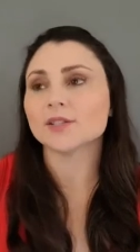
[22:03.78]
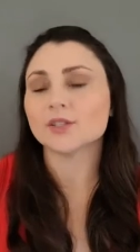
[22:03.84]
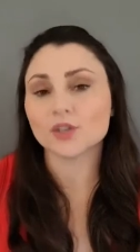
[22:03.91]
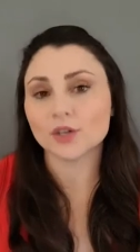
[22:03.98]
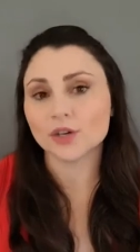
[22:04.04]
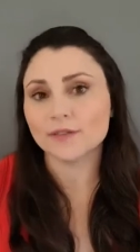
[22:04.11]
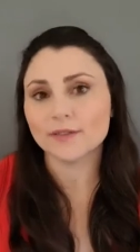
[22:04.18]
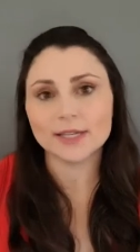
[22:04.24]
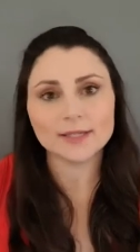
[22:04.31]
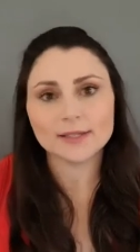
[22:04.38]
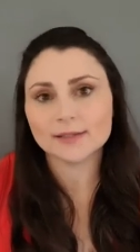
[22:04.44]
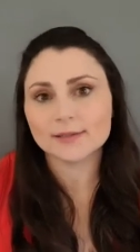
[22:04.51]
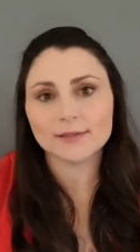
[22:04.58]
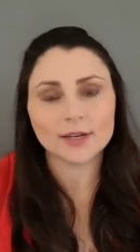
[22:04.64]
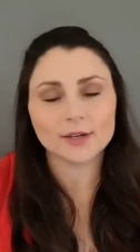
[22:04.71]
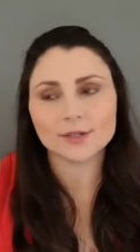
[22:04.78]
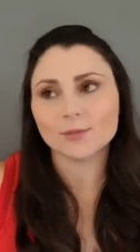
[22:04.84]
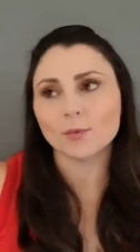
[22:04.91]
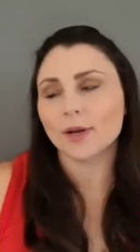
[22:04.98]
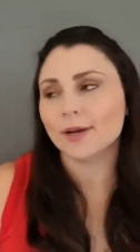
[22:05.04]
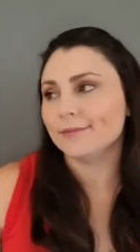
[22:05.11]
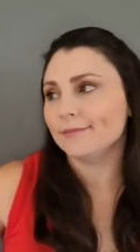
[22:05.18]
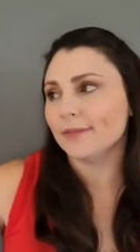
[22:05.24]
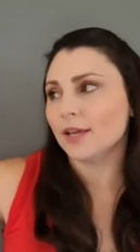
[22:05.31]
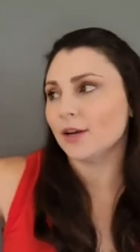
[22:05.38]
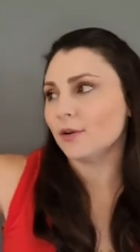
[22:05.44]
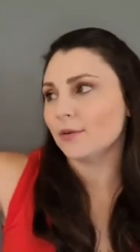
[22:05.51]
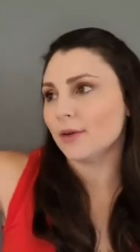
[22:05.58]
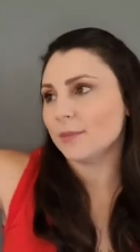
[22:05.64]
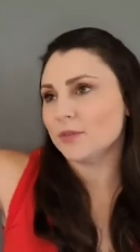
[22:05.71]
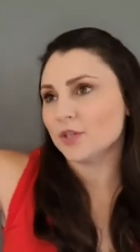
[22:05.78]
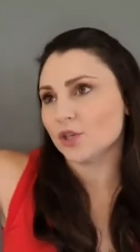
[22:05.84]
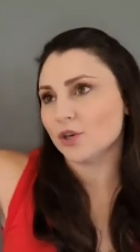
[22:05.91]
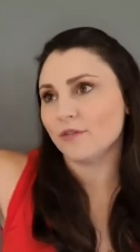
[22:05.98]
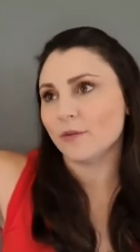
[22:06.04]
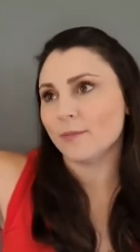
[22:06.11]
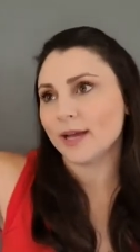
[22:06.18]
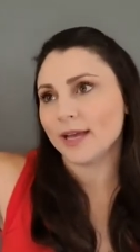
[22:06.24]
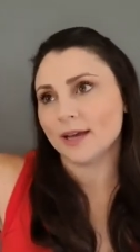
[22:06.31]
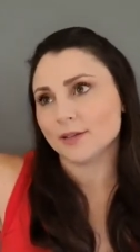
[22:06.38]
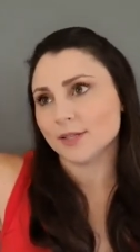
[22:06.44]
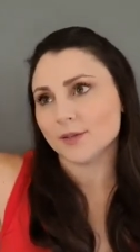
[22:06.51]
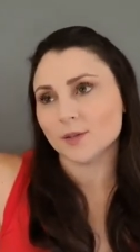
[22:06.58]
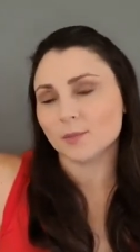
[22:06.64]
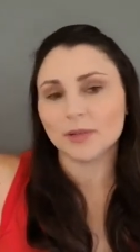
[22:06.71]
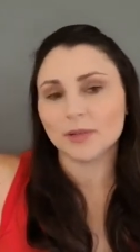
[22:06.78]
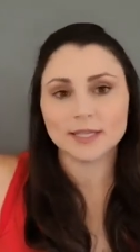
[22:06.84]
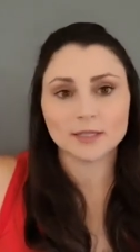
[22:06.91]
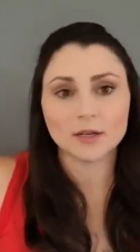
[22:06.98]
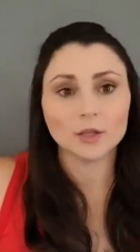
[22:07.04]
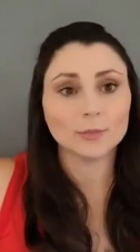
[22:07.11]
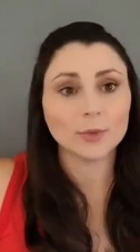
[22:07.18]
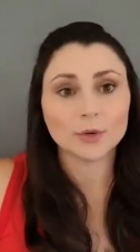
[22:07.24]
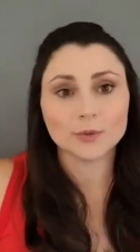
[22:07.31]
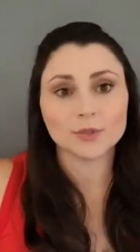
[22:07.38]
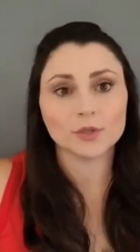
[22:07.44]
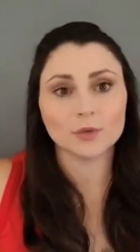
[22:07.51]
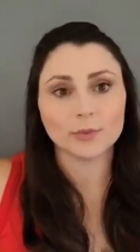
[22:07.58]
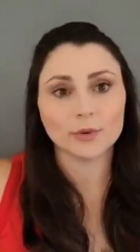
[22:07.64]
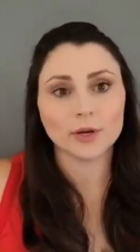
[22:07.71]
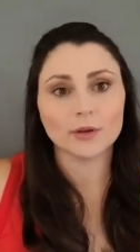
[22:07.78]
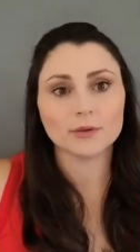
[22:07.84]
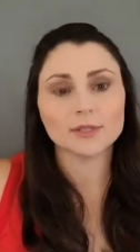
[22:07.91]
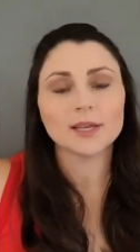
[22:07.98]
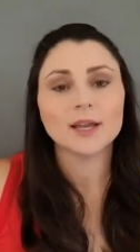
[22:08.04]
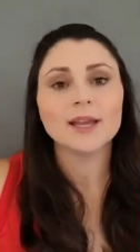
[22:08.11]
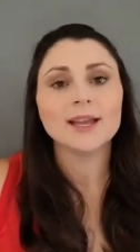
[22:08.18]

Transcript: service. There's one, up the street from my house. It's a place called Postal Pros.